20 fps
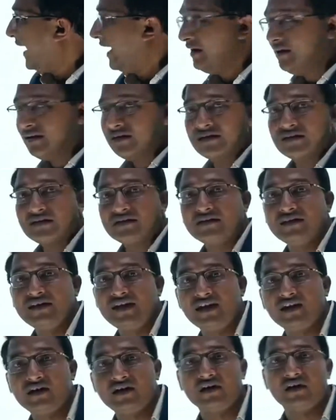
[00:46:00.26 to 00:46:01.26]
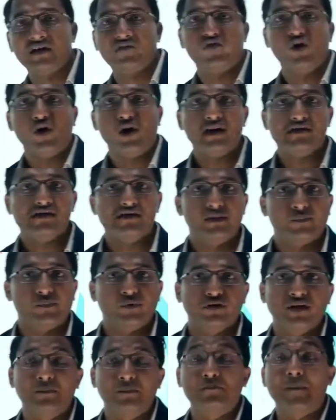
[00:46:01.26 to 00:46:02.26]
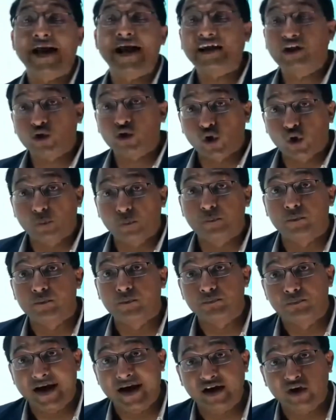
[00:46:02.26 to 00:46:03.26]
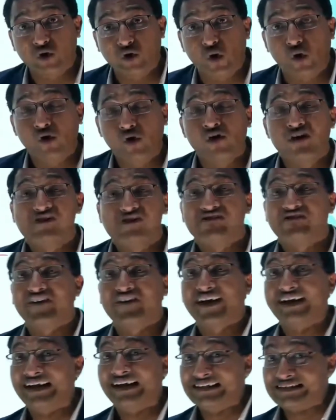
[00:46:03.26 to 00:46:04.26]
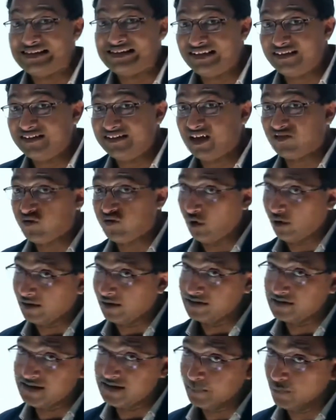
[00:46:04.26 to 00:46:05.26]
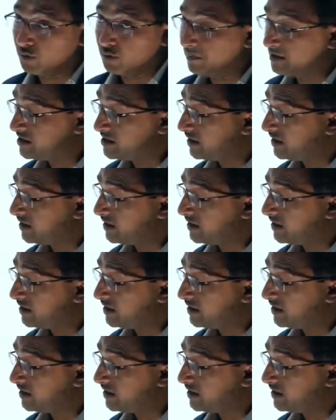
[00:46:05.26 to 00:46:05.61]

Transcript: and their focus is upon the micro financing. Their focus is upon